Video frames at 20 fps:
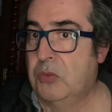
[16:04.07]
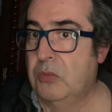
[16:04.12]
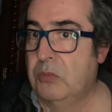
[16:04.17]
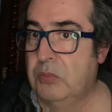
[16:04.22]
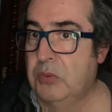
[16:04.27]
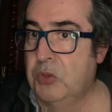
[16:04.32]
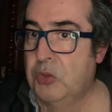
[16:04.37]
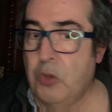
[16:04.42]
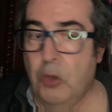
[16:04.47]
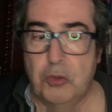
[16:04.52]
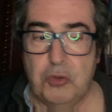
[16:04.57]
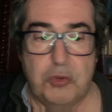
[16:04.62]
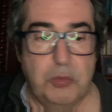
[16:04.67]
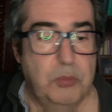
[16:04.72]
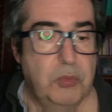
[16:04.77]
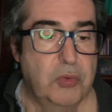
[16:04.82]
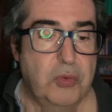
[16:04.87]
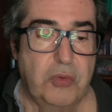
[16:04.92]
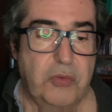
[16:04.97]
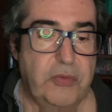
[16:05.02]
We don't
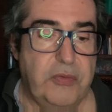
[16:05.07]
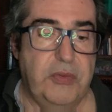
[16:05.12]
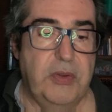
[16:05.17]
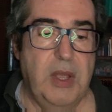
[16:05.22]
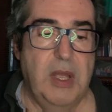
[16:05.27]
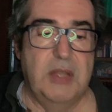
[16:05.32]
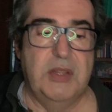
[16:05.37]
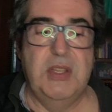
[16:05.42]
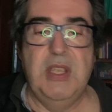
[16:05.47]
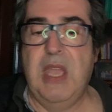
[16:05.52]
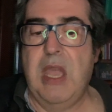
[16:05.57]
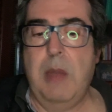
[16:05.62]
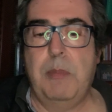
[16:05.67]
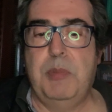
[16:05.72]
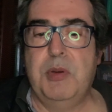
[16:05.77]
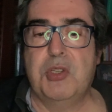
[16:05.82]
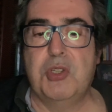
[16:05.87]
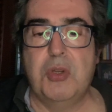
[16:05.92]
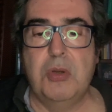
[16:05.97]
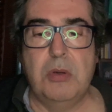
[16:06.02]
move the
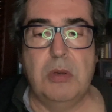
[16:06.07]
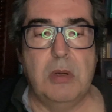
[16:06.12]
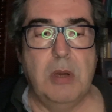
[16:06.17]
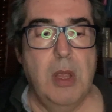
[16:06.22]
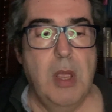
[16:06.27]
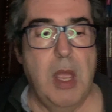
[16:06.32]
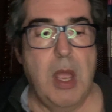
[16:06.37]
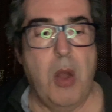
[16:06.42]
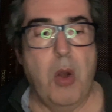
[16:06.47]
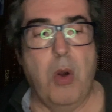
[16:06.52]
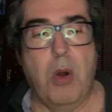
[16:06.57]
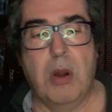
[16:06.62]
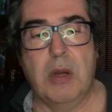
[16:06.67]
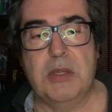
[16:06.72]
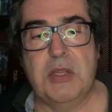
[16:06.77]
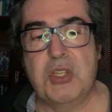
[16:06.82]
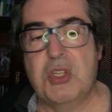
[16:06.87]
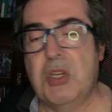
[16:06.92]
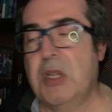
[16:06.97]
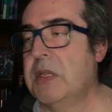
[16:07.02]
aperture or
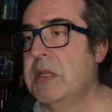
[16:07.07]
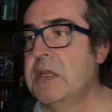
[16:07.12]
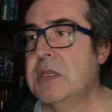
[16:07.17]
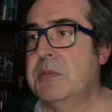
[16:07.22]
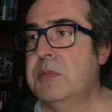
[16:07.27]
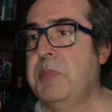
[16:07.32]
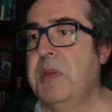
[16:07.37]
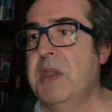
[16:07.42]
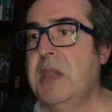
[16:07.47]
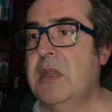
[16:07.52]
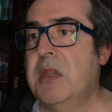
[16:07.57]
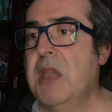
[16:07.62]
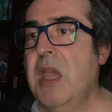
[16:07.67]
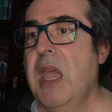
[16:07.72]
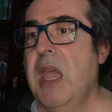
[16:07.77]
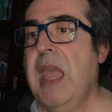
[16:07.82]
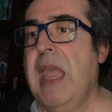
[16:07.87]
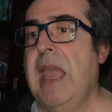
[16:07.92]
the shutter speed,